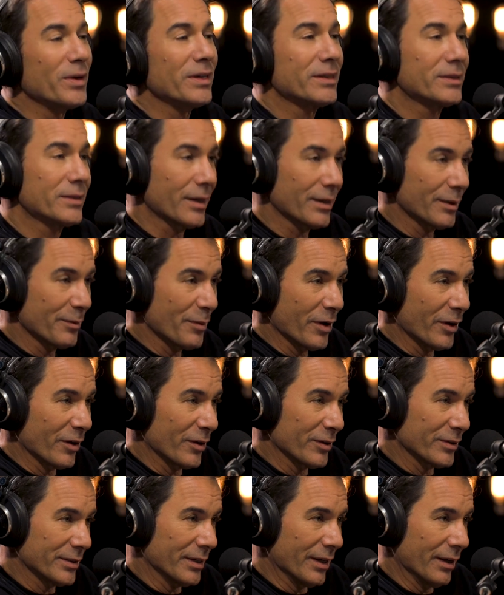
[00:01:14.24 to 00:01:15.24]
we said about
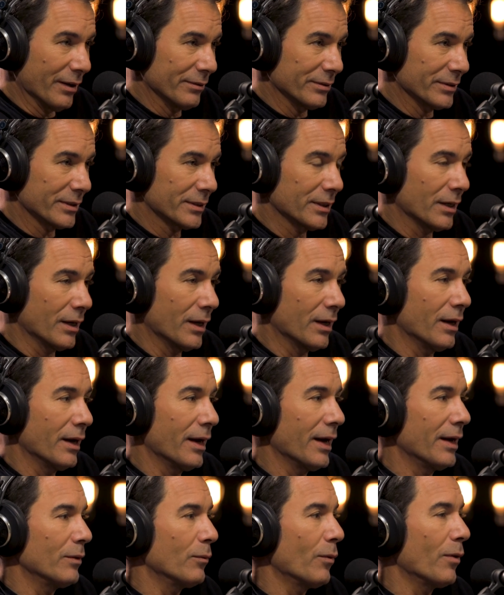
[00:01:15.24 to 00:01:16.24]
ourselves uh,
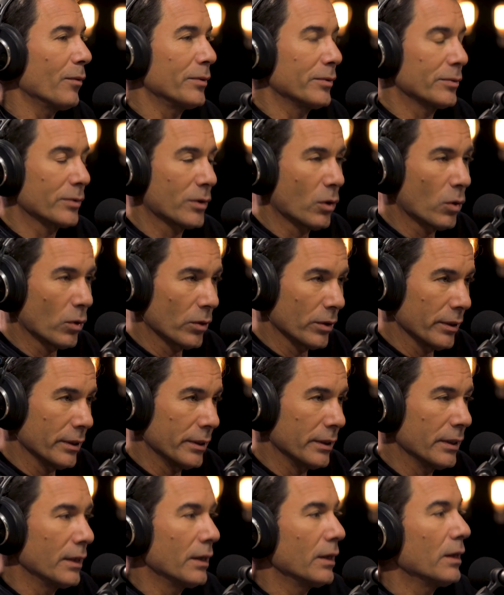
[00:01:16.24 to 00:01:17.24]
and what we
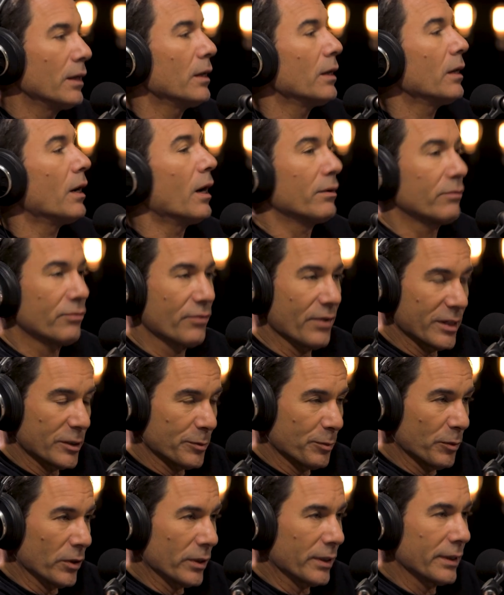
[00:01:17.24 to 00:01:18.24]
recorded on
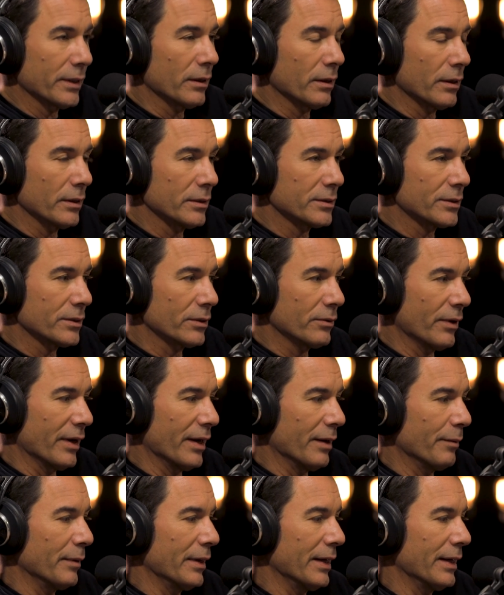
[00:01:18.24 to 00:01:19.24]
Facebook and on
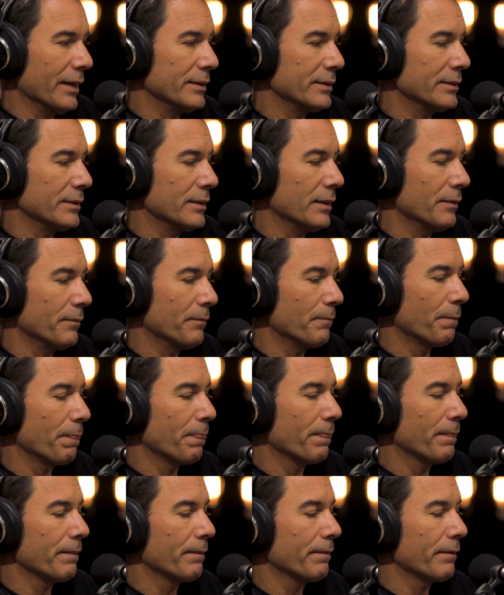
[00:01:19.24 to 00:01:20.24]
Instagram and um,
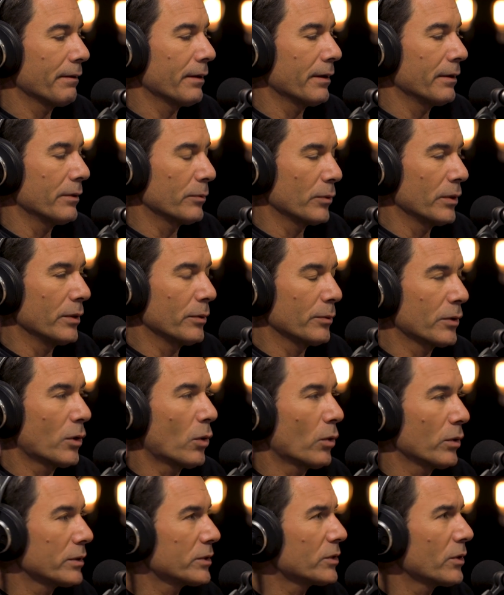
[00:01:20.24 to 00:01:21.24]
in the in the
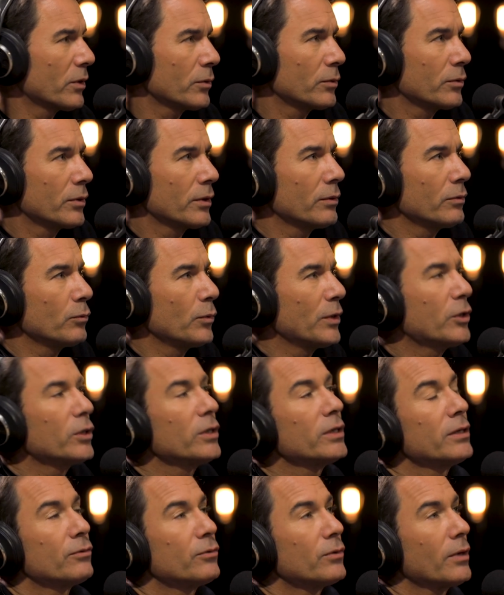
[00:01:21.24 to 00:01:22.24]
recorded. So there, the, we
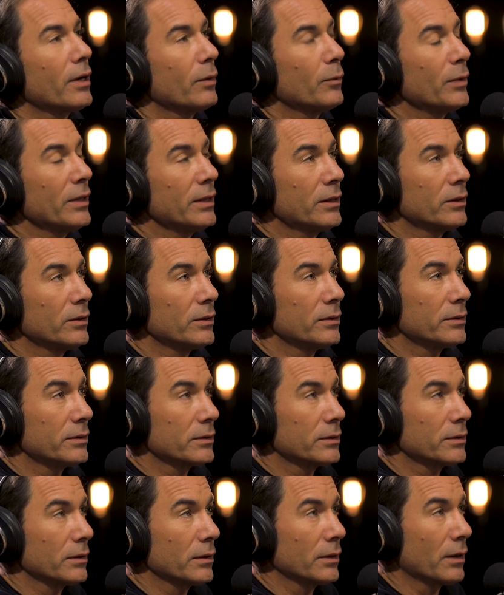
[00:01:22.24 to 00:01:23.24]
couldn't uh, we
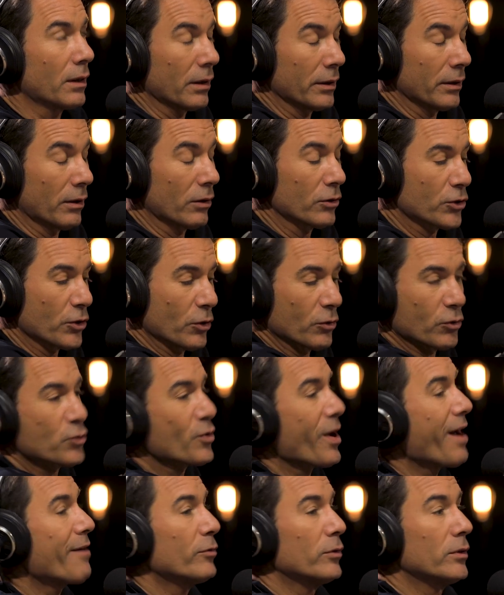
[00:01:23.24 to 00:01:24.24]
couldn't uh, in our show
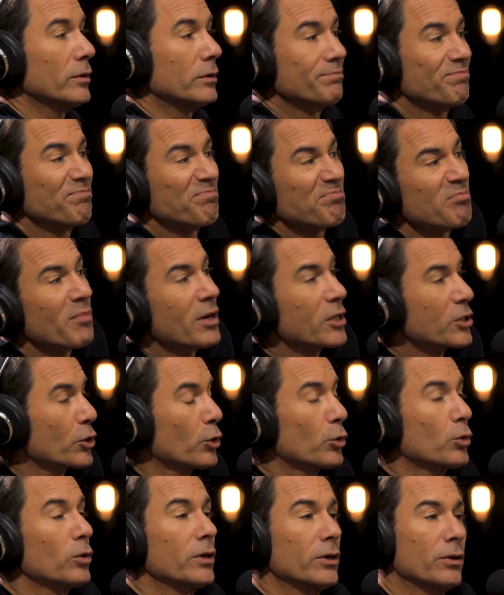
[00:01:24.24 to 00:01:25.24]
travel much
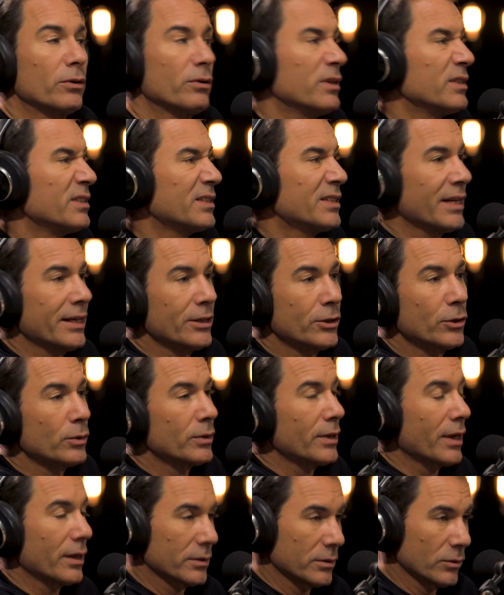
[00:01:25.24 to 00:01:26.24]
earlier than say
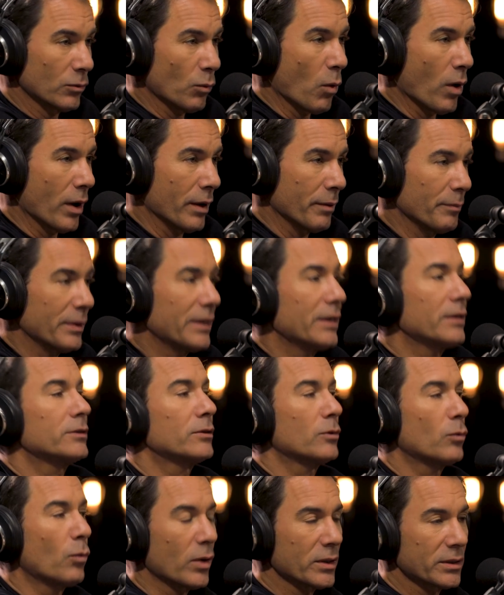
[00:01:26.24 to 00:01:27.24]
2001 because
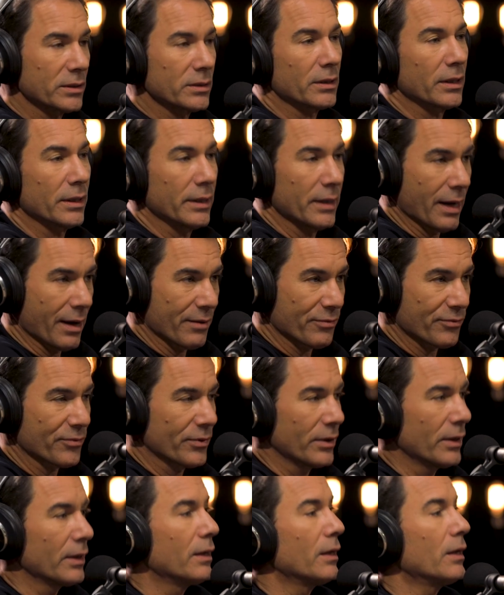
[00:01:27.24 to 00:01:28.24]
there wasn't enough
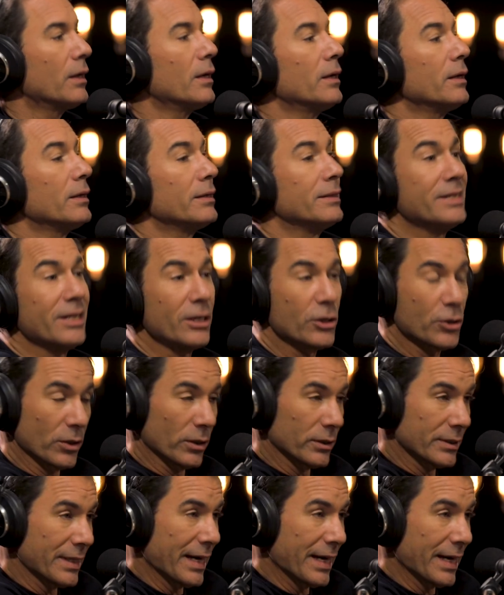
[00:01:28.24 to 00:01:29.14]
right. digital